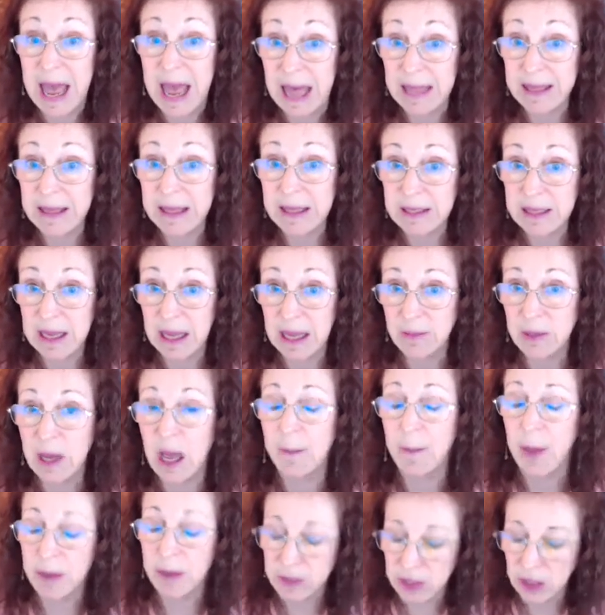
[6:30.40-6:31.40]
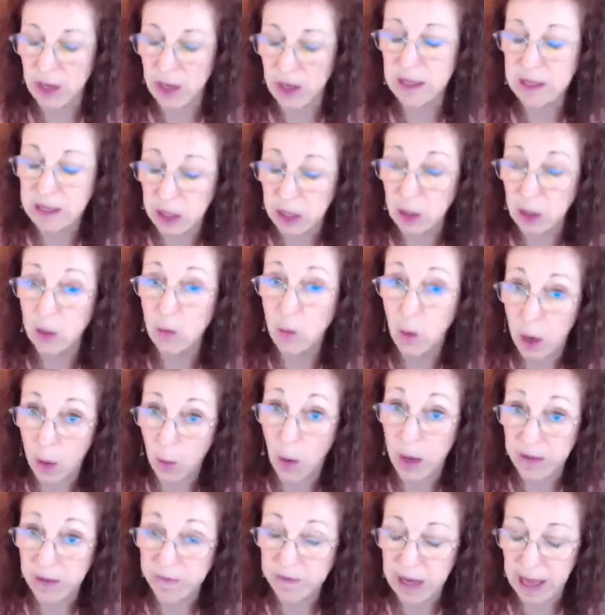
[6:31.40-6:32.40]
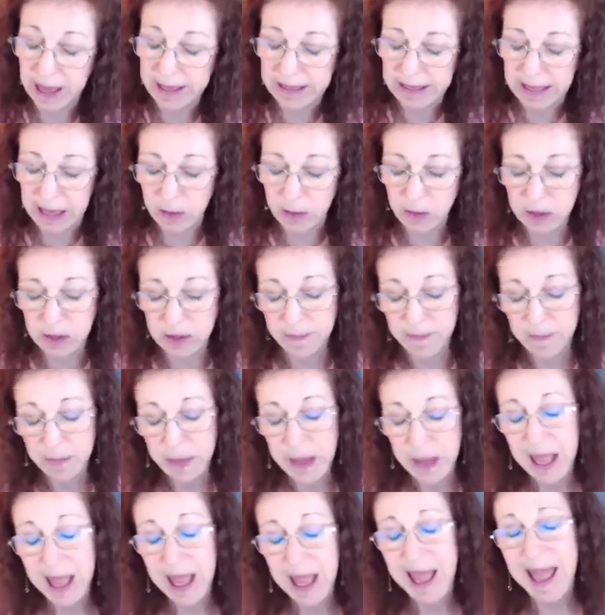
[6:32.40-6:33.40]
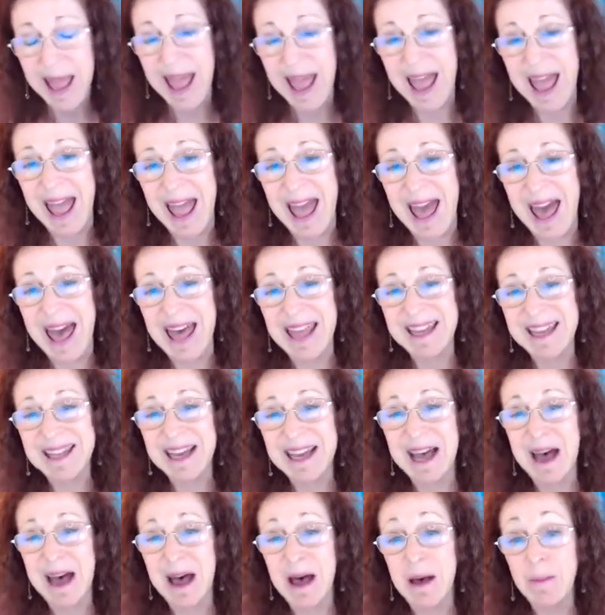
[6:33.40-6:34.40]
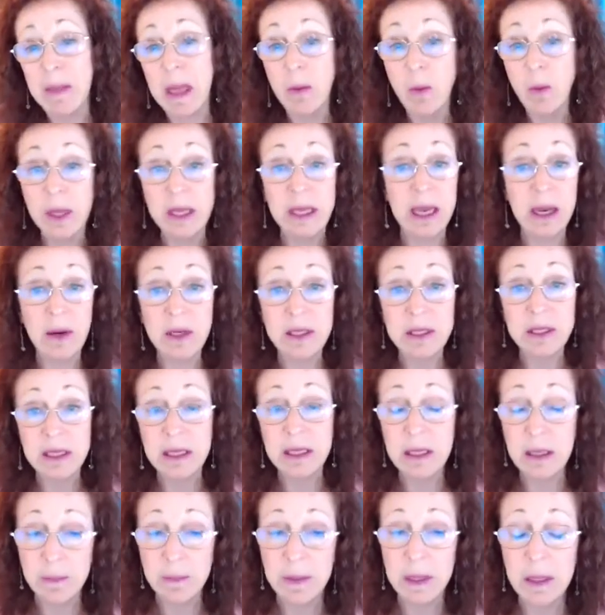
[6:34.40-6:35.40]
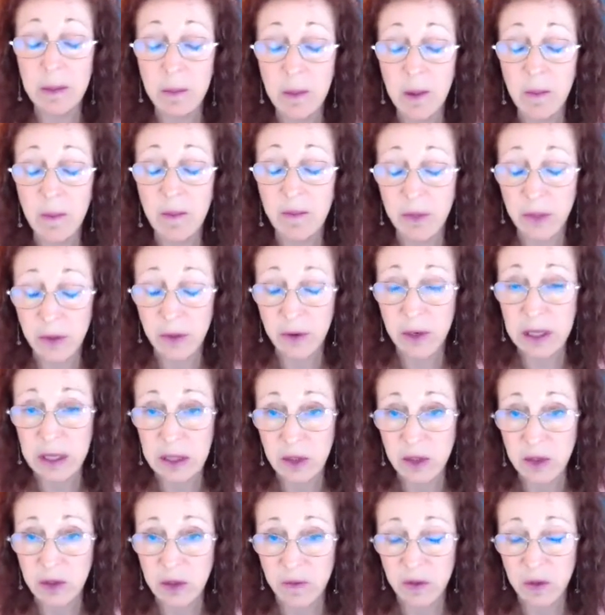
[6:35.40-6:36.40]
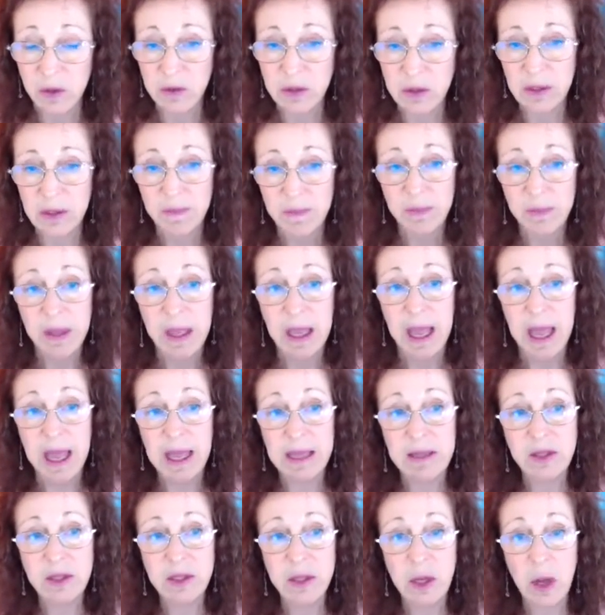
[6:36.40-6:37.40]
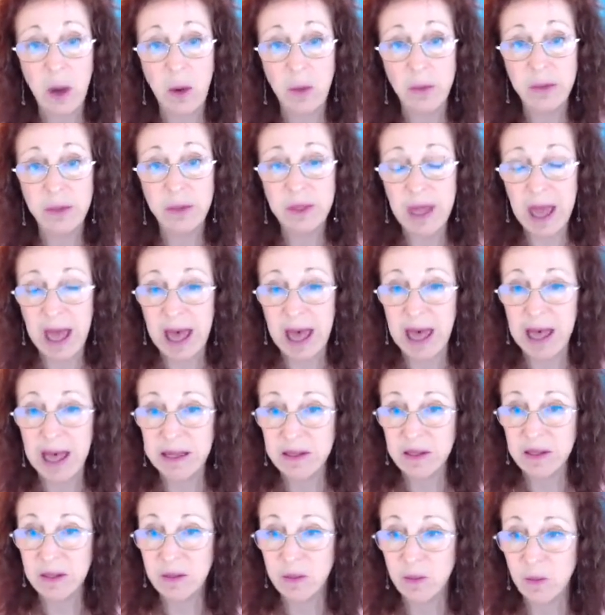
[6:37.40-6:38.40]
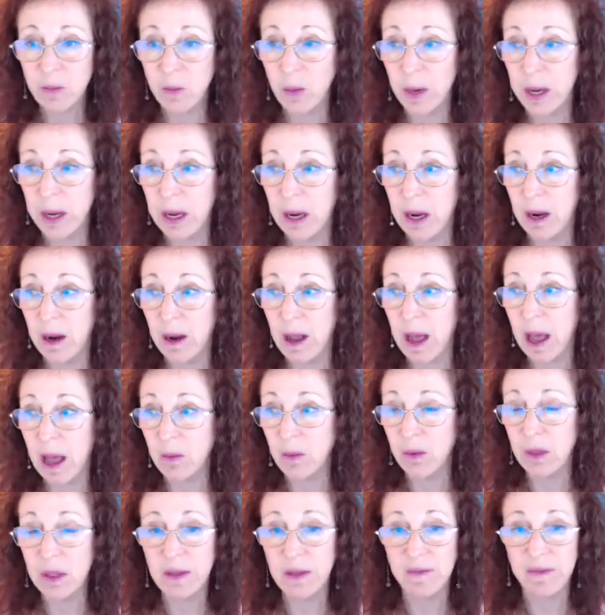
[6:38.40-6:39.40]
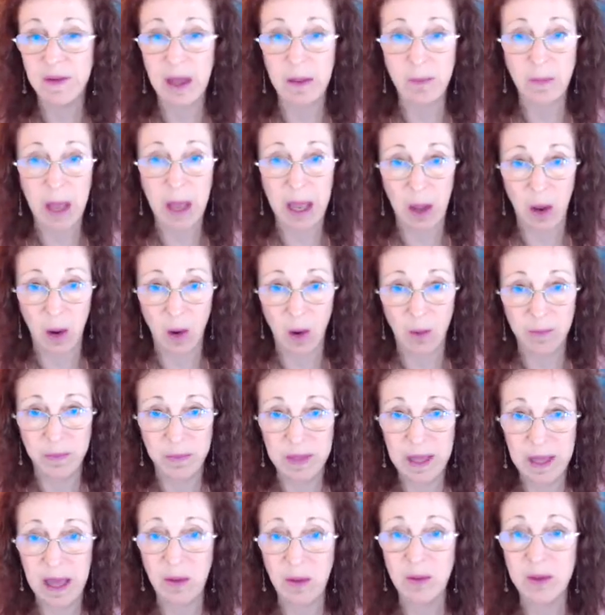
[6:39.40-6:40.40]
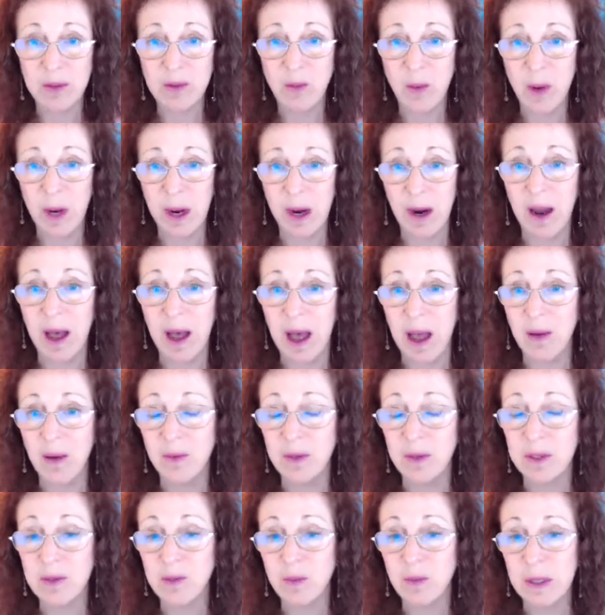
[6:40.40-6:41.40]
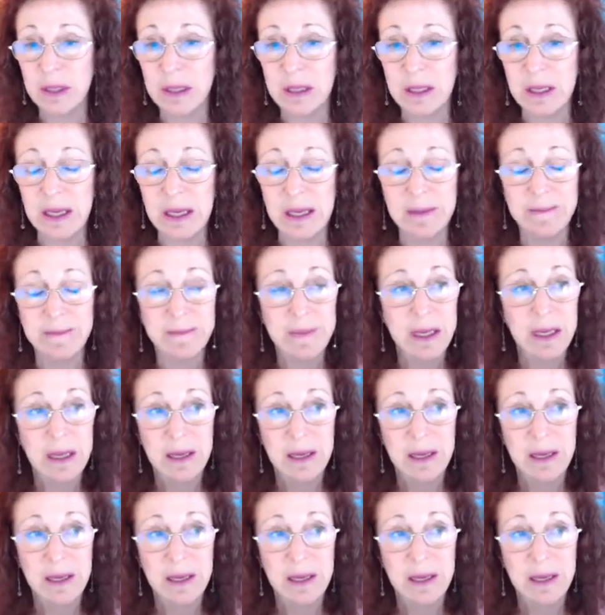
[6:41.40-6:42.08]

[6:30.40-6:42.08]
at the same time. I'm sorry to tell you, you are one of 9,000. And we guarantee a minimum of 30 interviews. And so that's where I really found my home. That was where I was really,